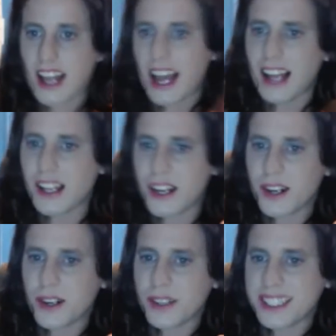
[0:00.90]

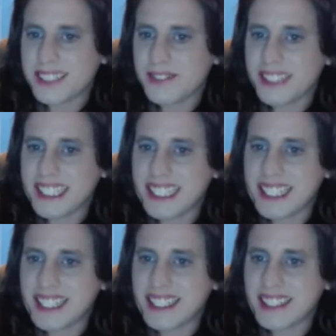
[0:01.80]
Hello, it's me
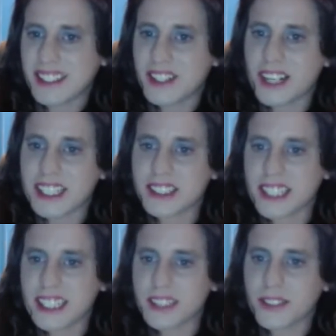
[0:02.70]
again,
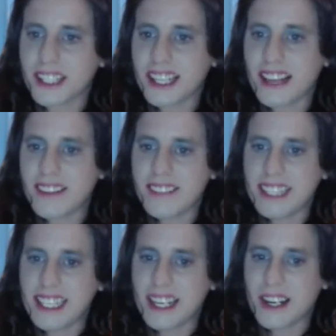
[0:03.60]
Crossdress with another
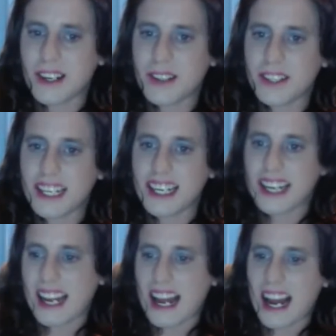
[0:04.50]
video.
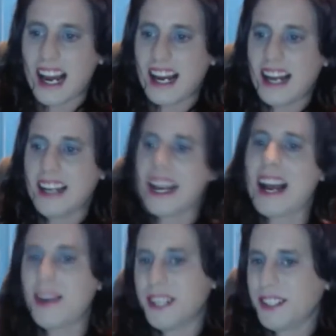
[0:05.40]
How
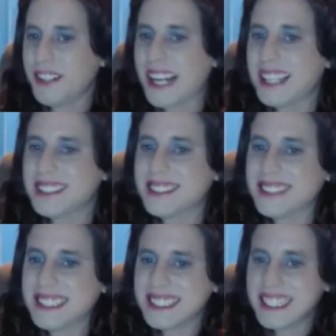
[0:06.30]
are you guys
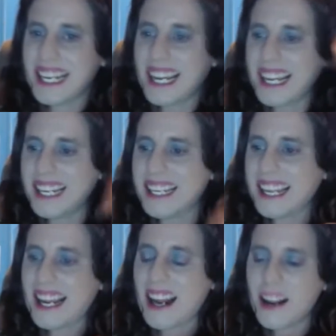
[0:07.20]
doing today?
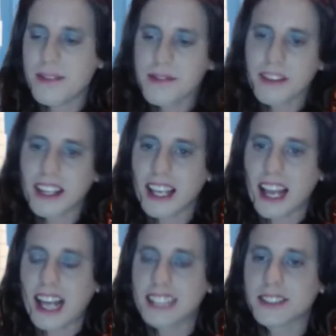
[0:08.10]

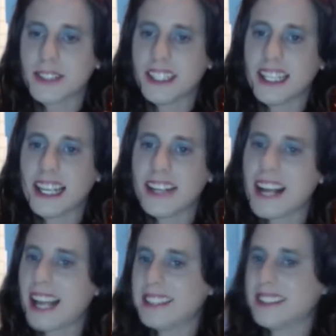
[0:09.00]
I just wanted to let
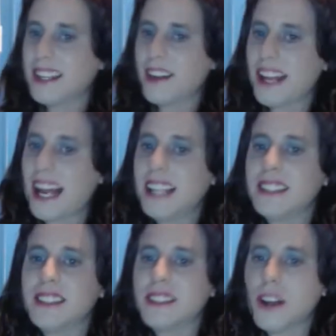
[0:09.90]
you guys know that I
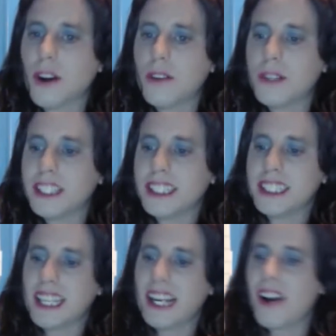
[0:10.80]
so
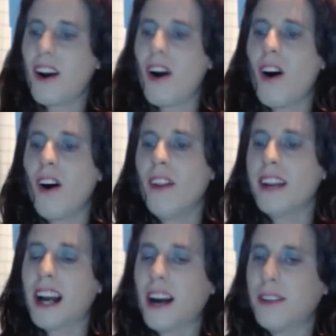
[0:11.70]
appreciate all
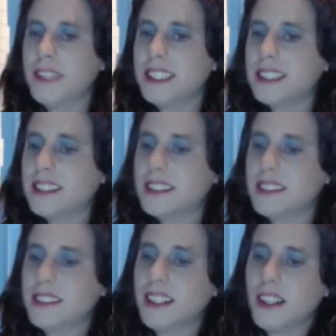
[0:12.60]
the comments
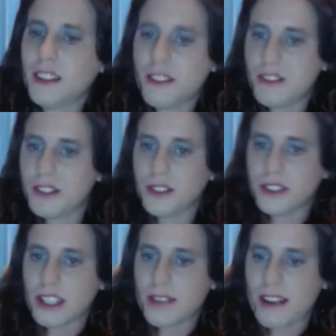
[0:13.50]
and
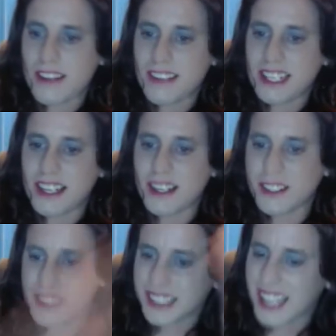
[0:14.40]
reviews on my
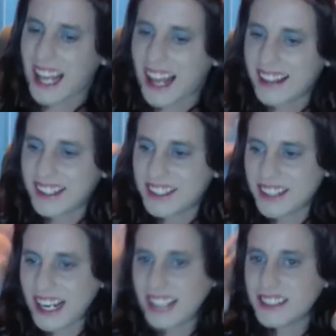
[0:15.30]
videos. I
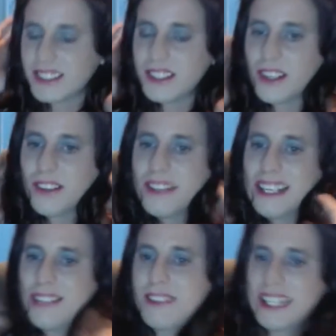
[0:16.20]
thank you guys so
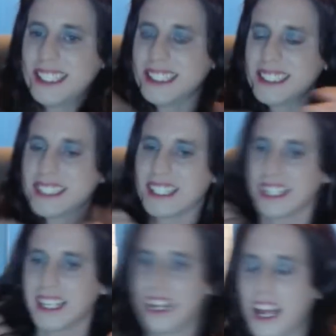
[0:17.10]
very much.
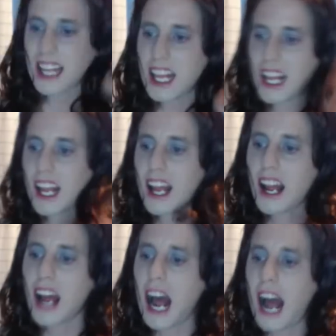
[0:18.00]

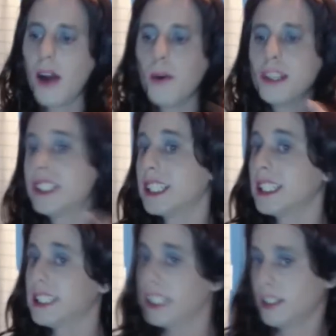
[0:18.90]
I wish to
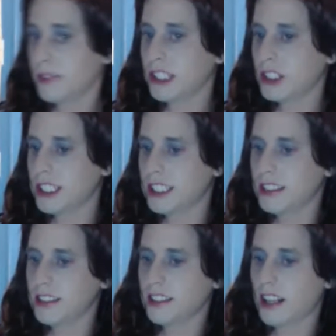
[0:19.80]
continue my
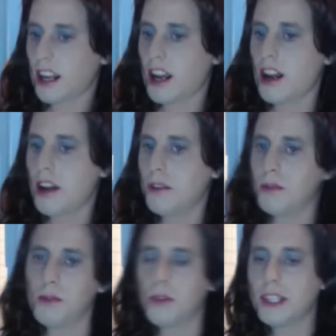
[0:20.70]
trend
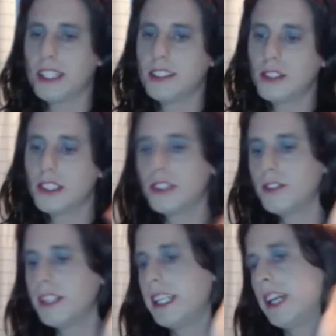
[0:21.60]
with these
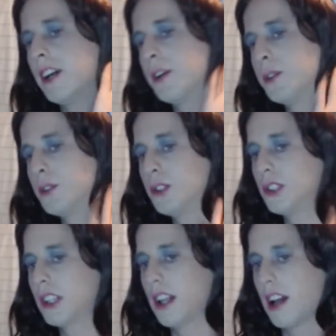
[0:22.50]
YouTube
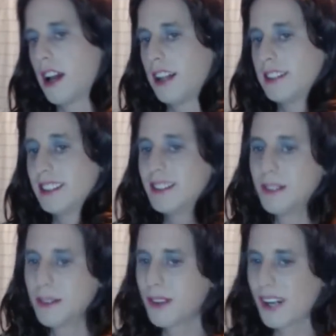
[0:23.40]
videos
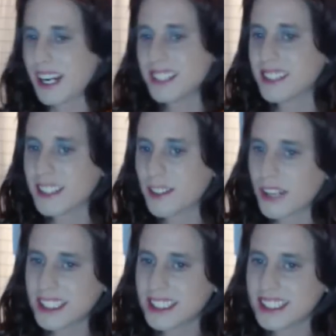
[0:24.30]
since people are actually
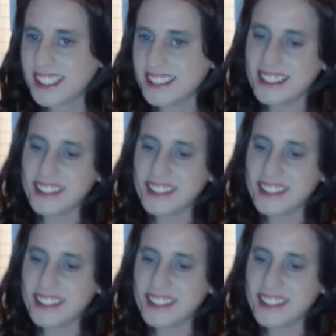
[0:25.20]
watching,